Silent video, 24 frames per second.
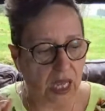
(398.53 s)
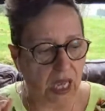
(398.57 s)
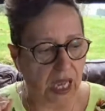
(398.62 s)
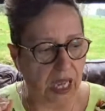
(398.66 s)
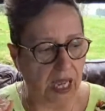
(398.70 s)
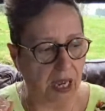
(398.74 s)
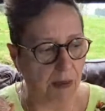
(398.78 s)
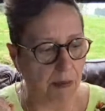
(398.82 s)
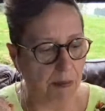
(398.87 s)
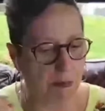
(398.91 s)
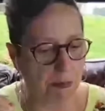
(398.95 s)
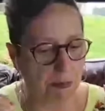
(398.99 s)

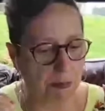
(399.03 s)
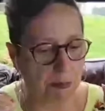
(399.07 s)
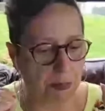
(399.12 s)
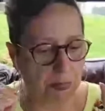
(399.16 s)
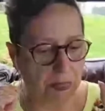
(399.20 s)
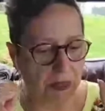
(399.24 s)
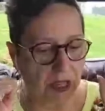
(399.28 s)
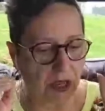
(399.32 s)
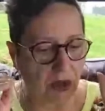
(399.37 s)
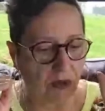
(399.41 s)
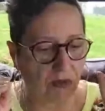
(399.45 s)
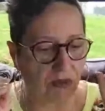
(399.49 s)
Um,
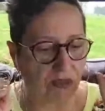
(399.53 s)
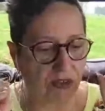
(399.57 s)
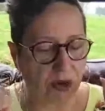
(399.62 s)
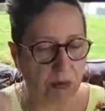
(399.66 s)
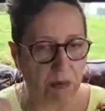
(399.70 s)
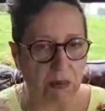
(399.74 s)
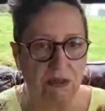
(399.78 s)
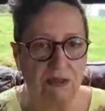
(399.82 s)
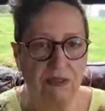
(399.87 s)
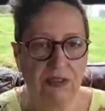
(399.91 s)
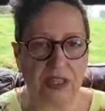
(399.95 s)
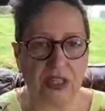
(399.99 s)

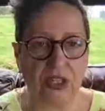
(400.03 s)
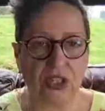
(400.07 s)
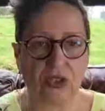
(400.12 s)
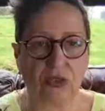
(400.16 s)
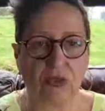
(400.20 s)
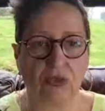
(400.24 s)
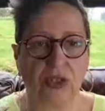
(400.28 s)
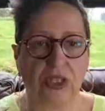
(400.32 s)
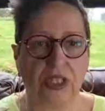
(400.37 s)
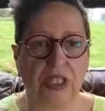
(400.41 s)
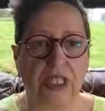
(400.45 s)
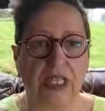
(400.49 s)
from the Feng
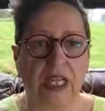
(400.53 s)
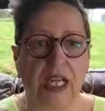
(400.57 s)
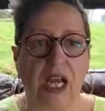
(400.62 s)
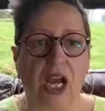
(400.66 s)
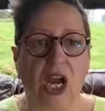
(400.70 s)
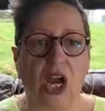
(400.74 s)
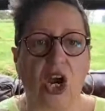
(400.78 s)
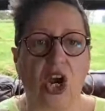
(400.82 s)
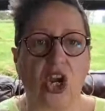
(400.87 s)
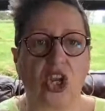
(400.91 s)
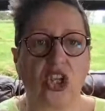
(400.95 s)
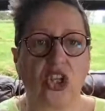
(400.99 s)
Shui,
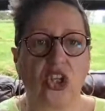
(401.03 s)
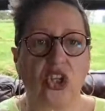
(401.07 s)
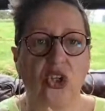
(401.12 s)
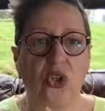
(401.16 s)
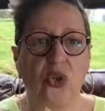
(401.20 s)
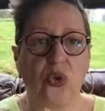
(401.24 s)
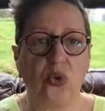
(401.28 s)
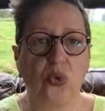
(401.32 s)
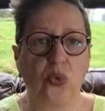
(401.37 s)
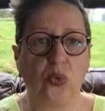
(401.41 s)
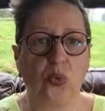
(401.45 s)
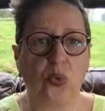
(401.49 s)

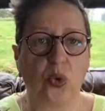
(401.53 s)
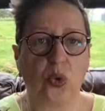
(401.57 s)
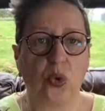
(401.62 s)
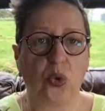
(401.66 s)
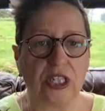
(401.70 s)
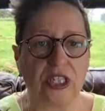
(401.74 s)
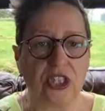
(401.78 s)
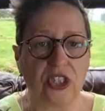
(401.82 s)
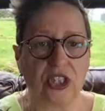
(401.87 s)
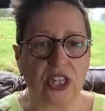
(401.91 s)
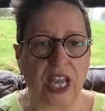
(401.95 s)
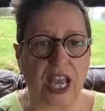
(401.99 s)
you
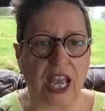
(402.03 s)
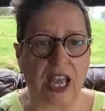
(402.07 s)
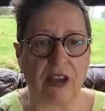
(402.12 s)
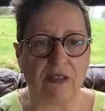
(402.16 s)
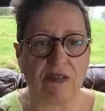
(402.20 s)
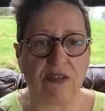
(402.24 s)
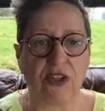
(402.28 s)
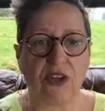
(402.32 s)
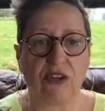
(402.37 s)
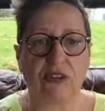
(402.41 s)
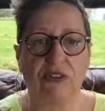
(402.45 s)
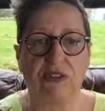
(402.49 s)
want to
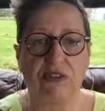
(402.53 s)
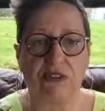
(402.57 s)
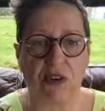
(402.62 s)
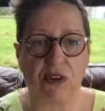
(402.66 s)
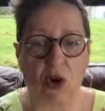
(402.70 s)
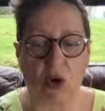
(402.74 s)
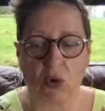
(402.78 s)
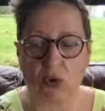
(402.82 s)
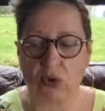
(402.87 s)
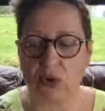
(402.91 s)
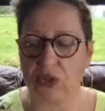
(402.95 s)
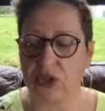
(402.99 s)
have your
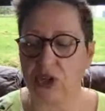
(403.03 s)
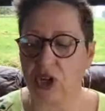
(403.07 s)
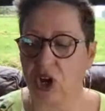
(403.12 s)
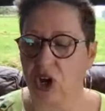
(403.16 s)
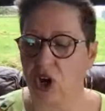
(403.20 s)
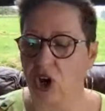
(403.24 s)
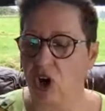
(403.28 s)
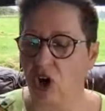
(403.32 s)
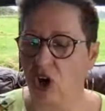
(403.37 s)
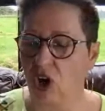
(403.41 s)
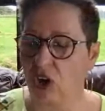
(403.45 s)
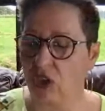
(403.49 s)
phone
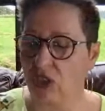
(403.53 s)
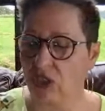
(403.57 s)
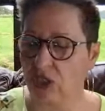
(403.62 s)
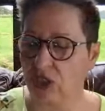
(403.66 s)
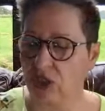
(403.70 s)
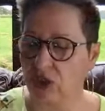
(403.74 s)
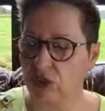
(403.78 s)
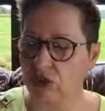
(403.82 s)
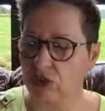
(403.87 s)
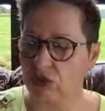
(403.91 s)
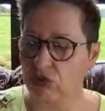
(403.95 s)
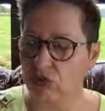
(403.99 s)
on
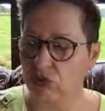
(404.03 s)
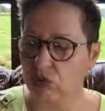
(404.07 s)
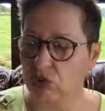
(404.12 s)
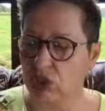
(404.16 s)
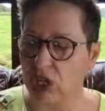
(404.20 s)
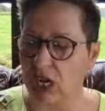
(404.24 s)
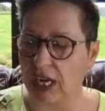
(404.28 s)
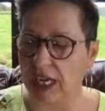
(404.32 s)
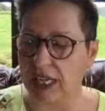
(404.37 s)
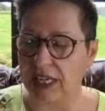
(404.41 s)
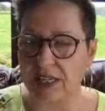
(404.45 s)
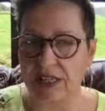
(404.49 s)
the
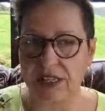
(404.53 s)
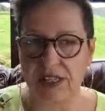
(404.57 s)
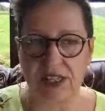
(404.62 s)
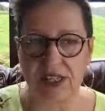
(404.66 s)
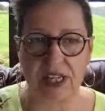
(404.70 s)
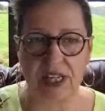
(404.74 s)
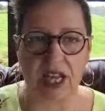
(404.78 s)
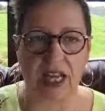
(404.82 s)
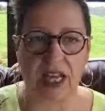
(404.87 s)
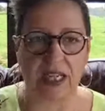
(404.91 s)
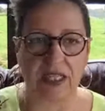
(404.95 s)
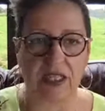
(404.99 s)
right
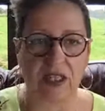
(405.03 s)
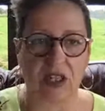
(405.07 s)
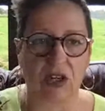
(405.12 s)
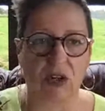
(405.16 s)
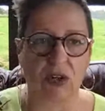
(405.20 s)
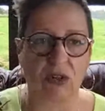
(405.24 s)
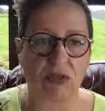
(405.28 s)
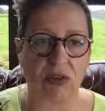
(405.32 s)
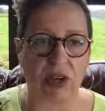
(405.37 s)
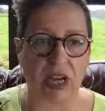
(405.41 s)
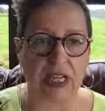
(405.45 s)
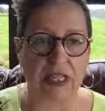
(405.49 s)
side,
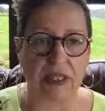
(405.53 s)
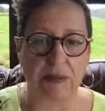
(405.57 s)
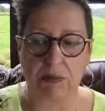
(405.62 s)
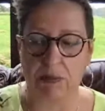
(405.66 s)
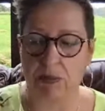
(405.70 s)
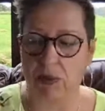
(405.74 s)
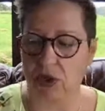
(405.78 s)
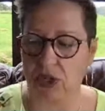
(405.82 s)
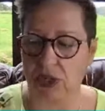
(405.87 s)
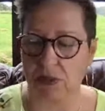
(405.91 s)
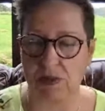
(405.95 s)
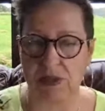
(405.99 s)
right
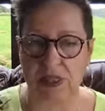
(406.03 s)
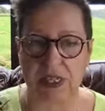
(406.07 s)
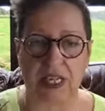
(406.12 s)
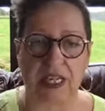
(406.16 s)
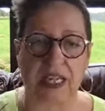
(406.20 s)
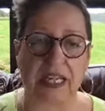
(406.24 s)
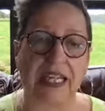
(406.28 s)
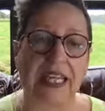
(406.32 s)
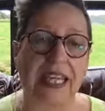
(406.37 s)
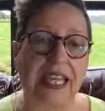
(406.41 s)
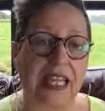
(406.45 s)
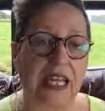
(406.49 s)
bottom side.
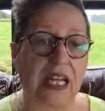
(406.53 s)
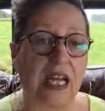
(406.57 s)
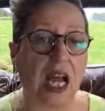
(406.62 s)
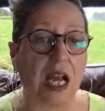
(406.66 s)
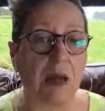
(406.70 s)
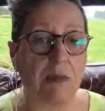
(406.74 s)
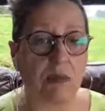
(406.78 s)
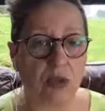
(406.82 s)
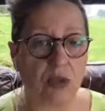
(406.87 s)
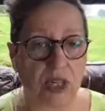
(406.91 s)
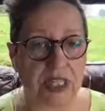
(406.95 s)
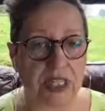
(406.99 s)
Again,
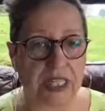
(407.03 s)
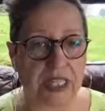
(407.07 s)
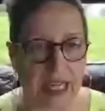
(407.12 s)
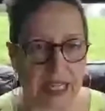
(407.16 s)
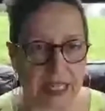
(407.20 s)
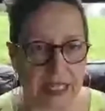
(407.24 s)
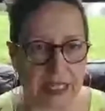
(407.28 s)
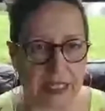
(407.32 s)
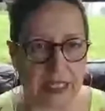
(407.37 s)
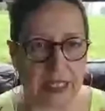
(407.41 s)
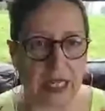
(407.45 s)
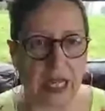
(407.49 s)
I'm
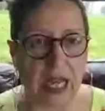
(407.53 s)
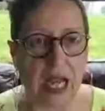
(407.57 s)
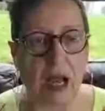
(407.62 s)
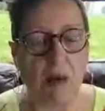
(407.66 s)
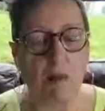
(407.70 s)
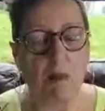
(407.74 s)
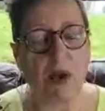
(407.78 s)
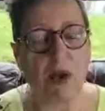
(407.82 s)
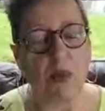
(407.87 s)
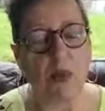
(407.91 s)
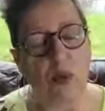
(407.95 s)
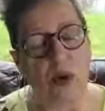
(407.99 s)
right-handed,
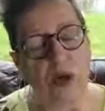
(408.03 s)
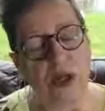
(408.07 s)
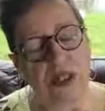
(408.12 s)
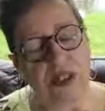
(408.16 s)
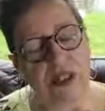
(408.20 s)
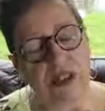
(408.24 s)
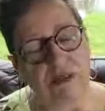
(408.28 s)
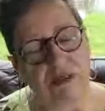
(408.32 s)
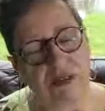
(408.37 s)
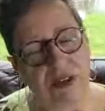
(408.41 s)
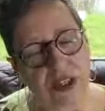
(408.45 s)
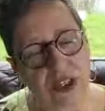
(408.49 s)
but what
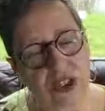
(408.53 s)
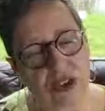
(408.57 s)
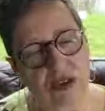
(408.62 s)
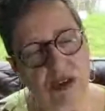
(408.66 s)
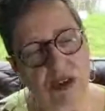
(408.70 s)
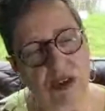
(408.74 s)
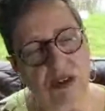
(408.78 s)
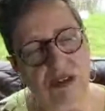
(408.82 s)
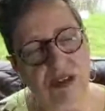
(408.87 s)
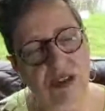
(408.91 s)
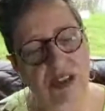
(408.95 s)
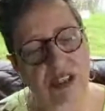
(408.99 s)
the Feng Shui
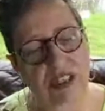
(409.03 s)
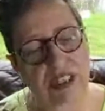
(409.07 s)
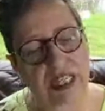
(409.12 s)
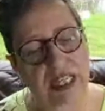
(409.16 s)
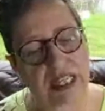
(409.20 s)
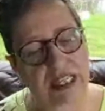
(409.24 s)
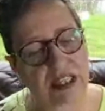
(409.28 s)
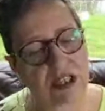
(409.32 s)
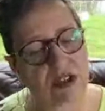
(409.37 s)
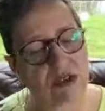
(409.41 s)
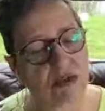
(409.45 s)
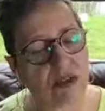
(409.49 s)
also
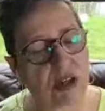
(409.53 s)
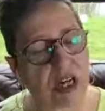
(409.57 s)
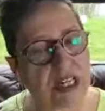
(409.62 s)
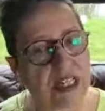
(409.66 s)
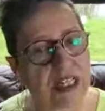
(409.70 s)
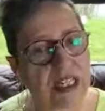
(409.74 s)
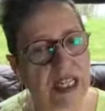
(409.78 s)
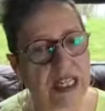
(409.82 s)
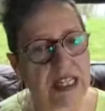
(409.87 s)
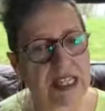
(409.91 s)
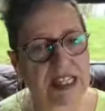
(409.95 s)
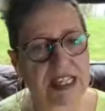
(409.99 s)
says, the
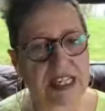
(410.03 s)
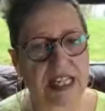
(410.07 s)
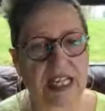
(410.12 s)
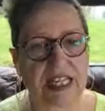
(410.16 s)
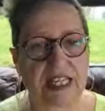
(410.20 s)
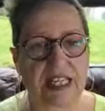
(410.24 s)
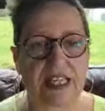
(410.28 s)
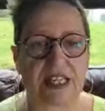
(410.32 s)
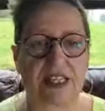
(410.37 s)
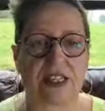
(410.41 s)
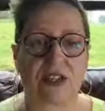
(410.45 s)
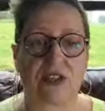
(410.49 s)
right-hand
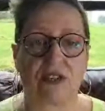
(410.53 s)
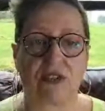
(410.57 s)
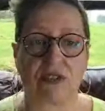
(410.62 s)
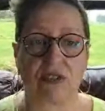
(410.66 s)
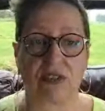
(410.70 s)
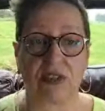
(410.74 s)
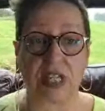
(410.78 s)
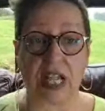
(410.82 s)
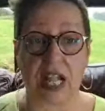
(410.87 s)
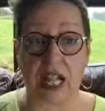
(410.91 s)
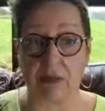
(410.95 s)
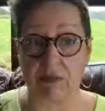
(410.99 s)
side is
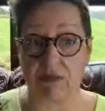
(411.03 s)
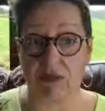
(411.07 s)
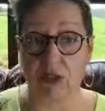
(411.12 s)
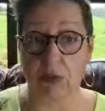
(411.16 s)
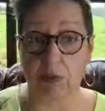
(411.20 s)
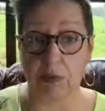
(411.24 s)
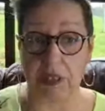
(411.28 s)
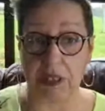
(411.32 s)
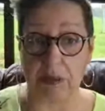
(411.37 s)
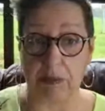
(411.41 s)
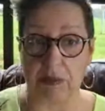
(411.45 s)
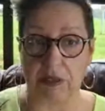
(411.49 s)
the helpful
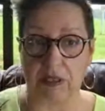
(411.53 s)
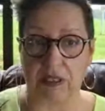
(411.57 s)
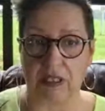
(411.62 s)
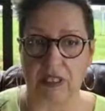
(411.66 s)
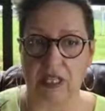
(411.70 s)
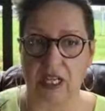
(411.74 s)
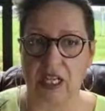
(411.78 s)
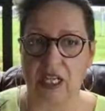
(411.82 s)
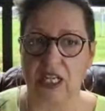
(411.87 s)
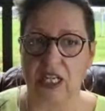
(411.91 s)
people.